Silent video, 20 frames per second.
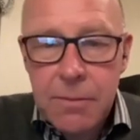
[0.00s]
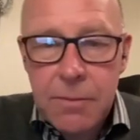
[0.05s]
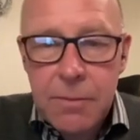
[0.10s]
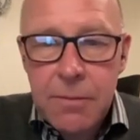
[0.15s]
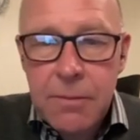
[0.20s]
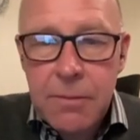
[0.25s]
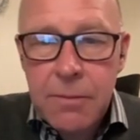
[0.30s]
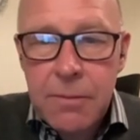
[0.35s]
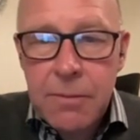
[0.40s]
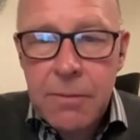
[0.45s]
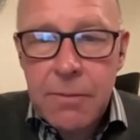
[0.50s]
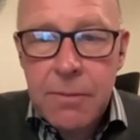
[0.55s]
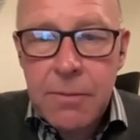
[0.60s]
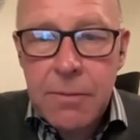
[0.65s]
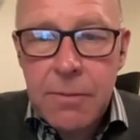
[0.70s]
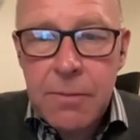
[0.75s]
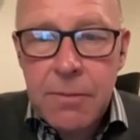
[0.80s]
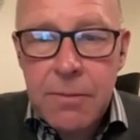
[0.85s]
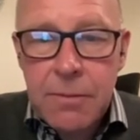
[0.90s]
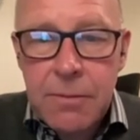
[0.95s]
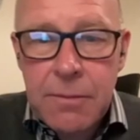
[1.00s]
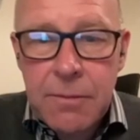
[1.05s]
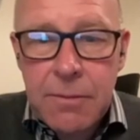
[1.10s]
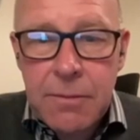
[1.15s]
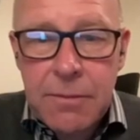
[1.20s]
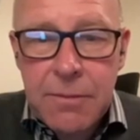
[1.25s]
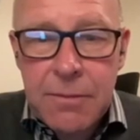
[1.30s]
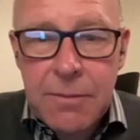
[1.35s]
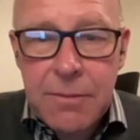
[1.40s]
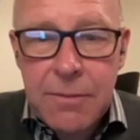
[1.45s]

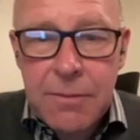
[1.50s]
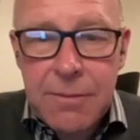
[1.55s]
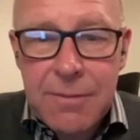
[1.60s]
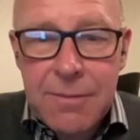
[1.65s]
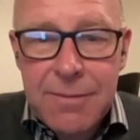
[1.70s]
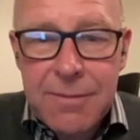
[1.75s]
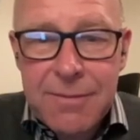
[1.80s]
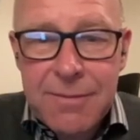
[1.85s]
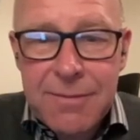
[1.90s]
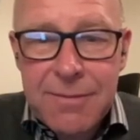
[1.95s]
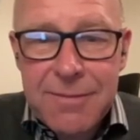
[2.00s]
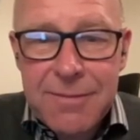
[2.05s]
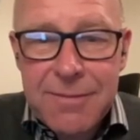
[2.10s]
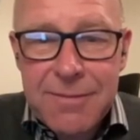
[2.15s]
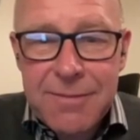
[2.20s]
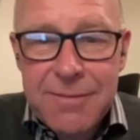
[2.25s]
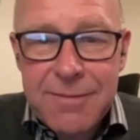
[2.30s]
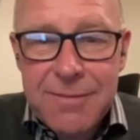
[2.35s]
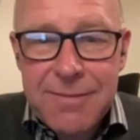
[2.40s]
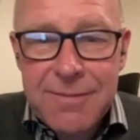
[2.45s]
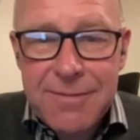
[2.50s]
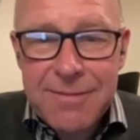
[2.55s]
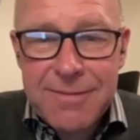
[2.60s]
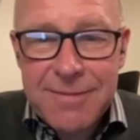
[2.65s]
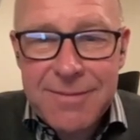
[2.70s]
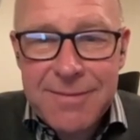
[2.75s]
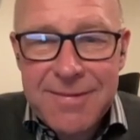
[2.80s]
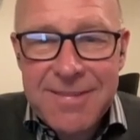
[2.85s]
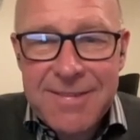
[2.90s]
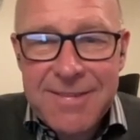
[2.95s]

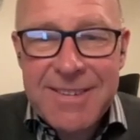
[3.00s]
(not speaking)